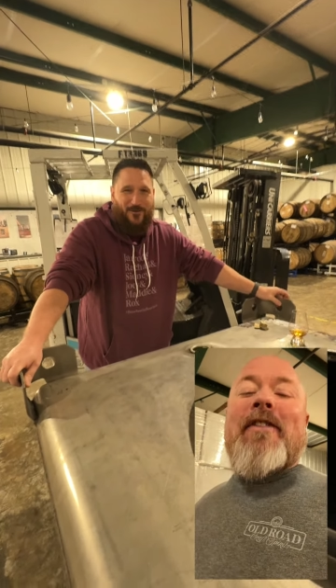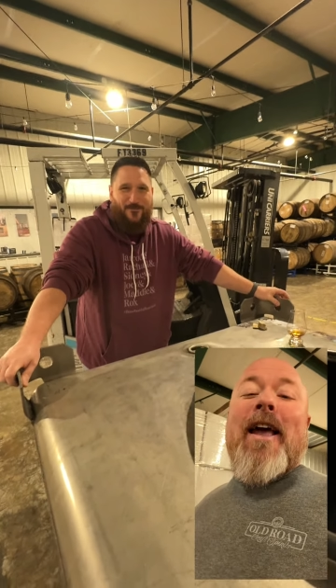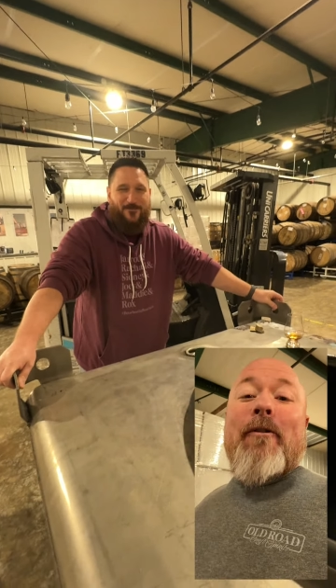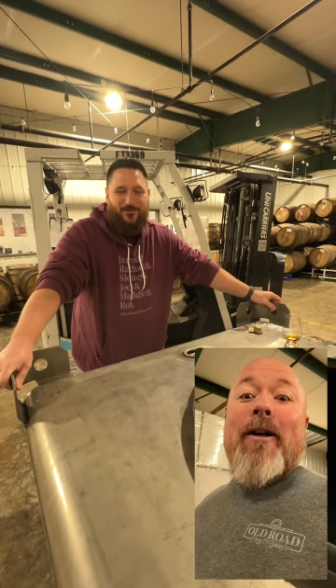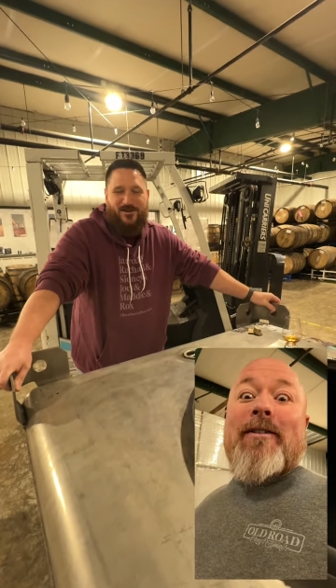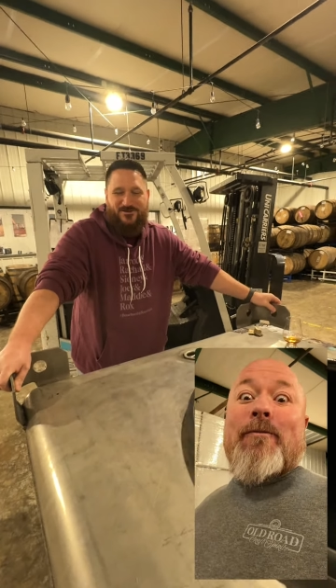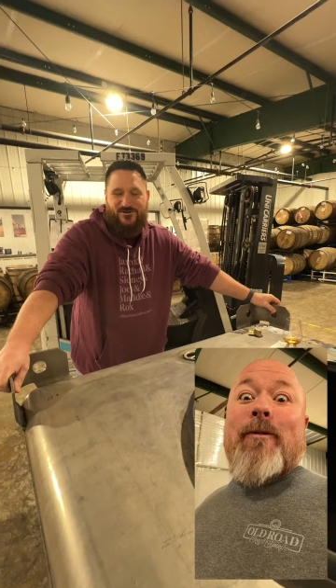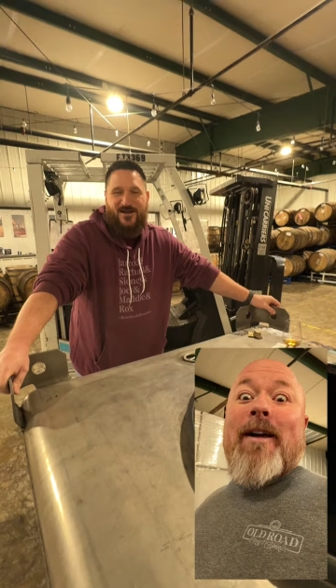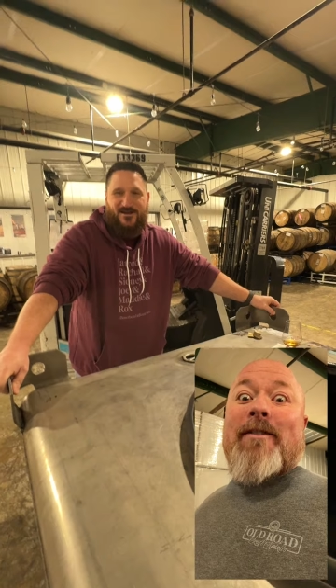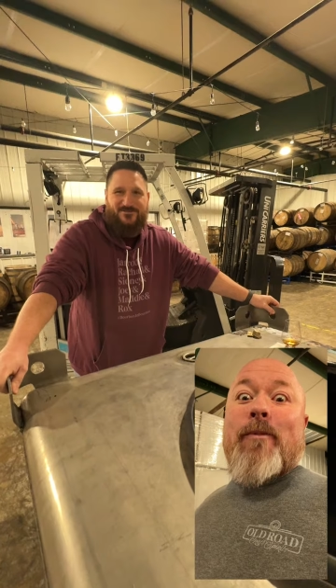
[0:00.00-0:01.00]
thing runs
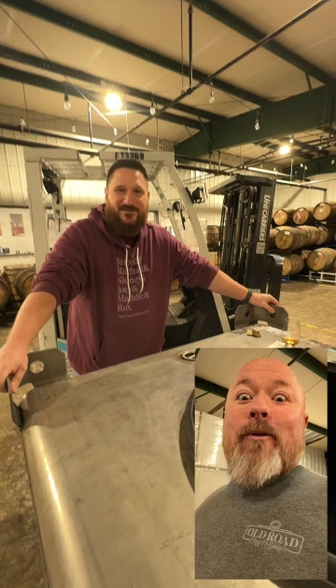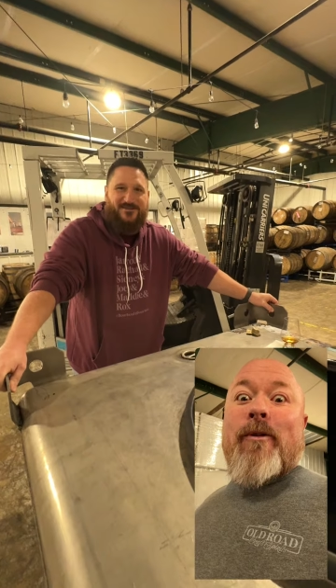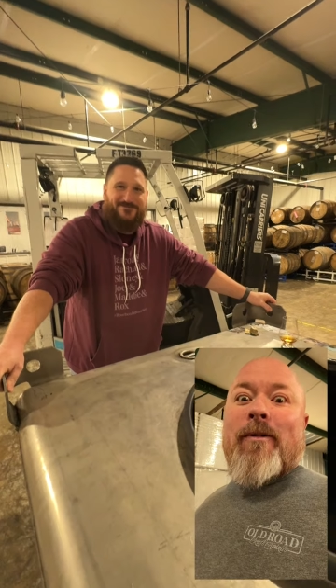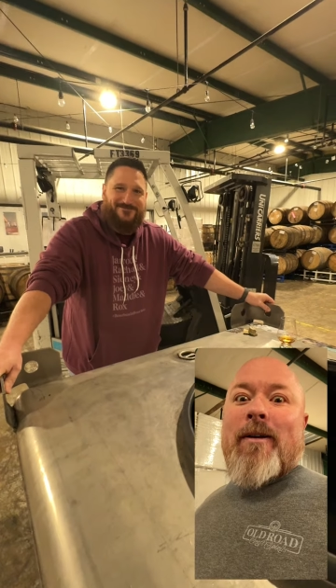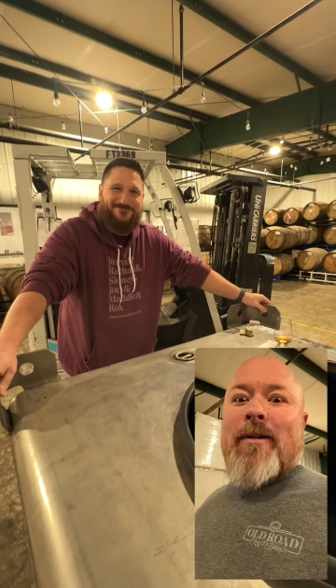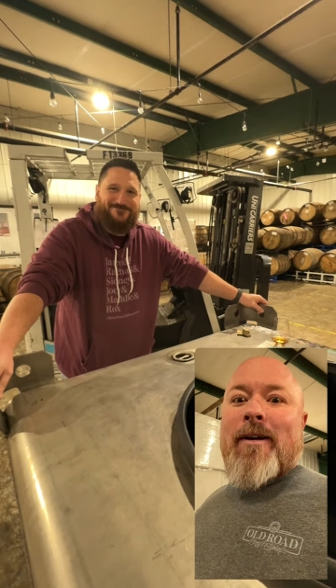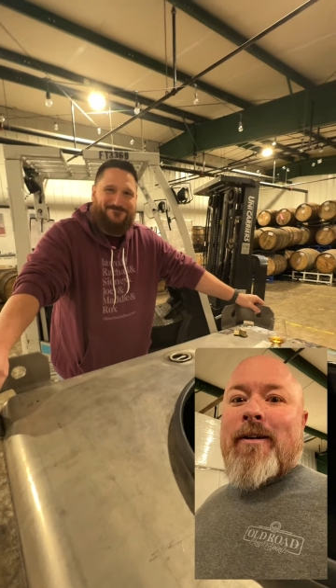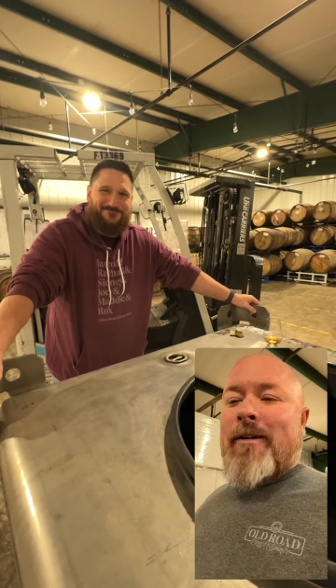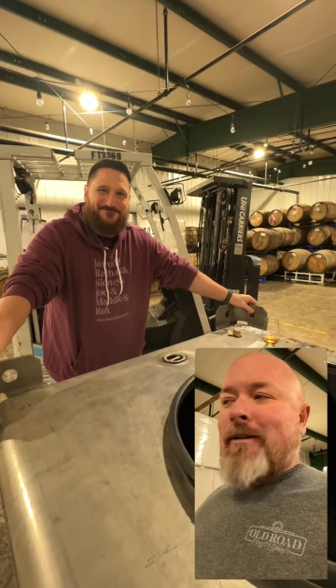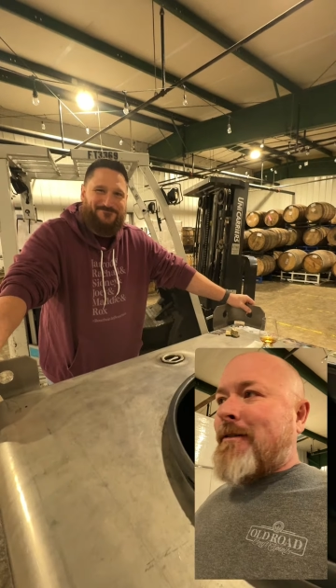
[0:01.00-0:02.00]
way smoother when I'm not
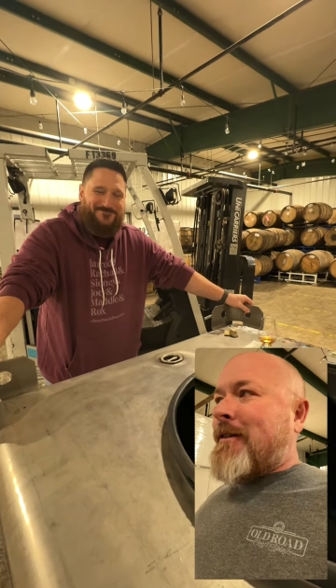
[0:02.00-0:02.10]
here.